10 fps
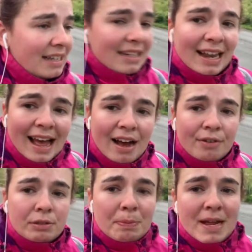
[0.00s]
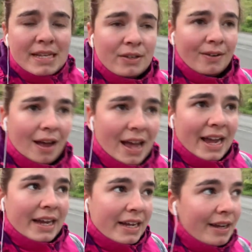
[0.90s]
clouds, but it's not
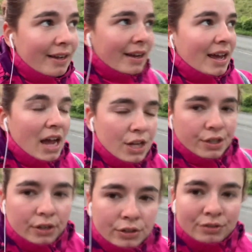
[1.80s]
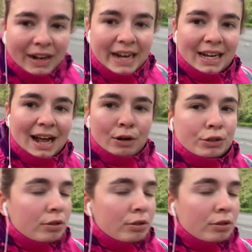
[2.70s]
like it's going to rain clouds.